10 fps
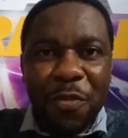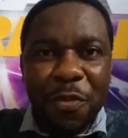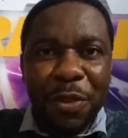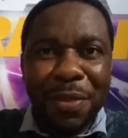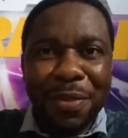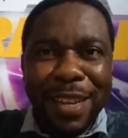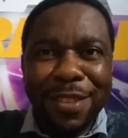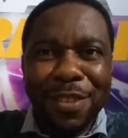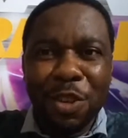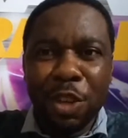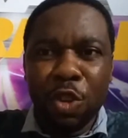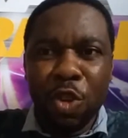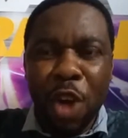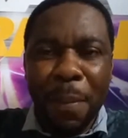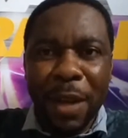forty Things You Need
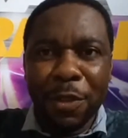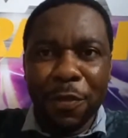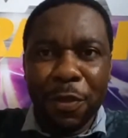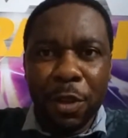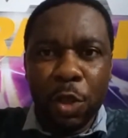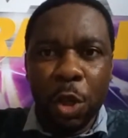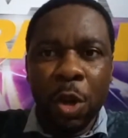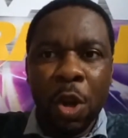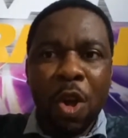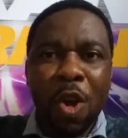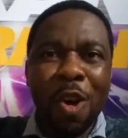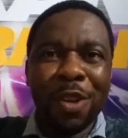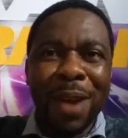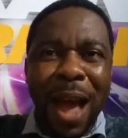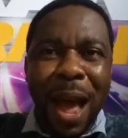to Know About Your Future
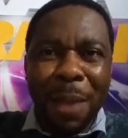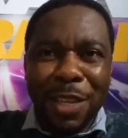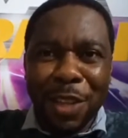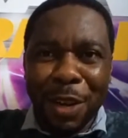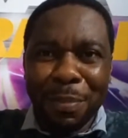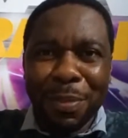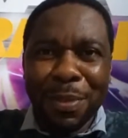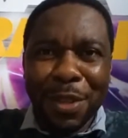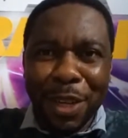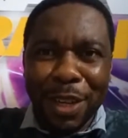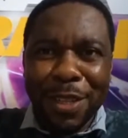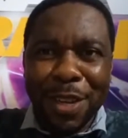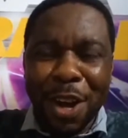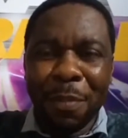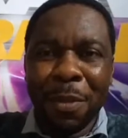on Amazon dot
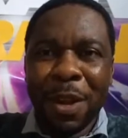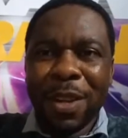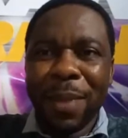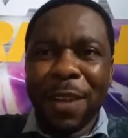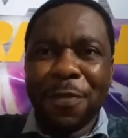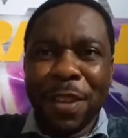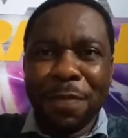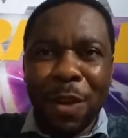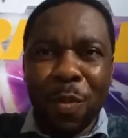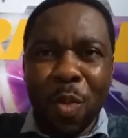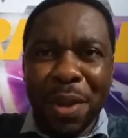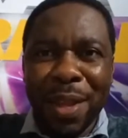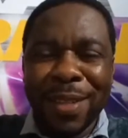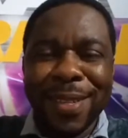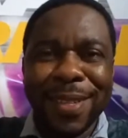com. by Faithman
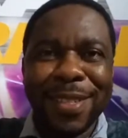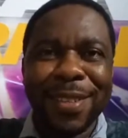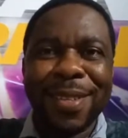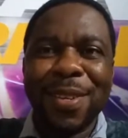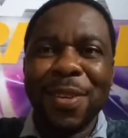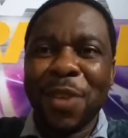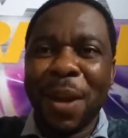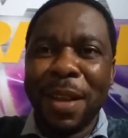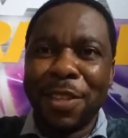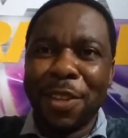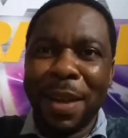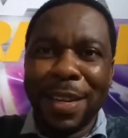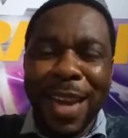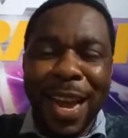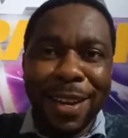Ogboada. So just go to Amazon
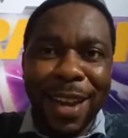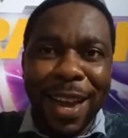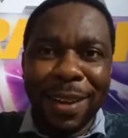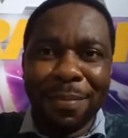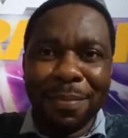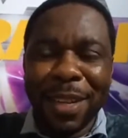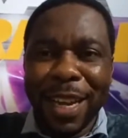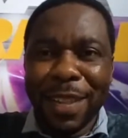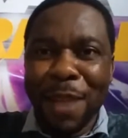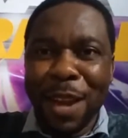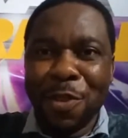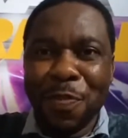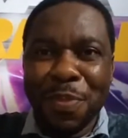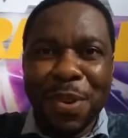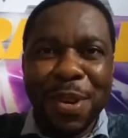and, and, and get my new
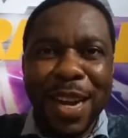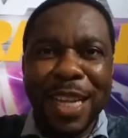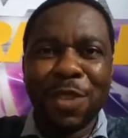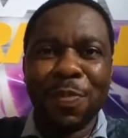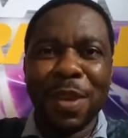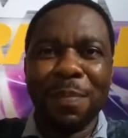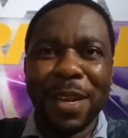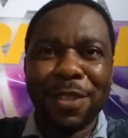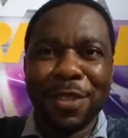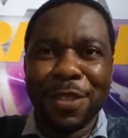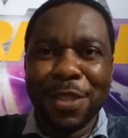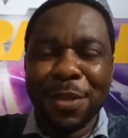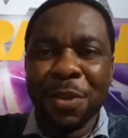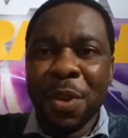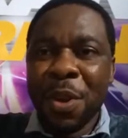book, and it should be a blessing to
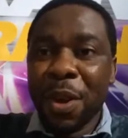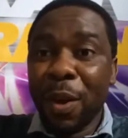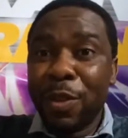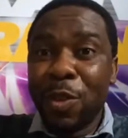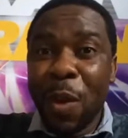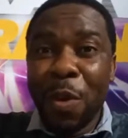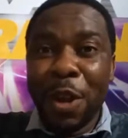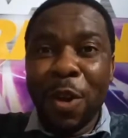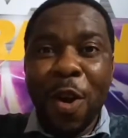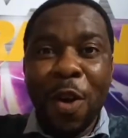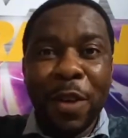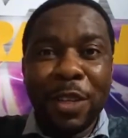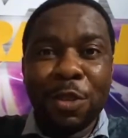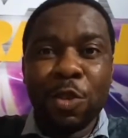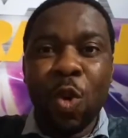you. Also, I want to
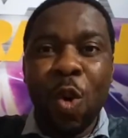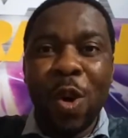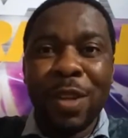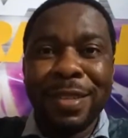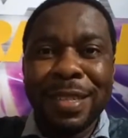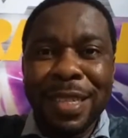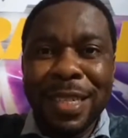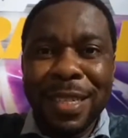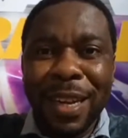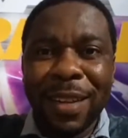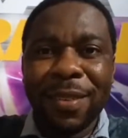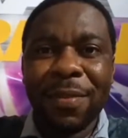encourage you to consider,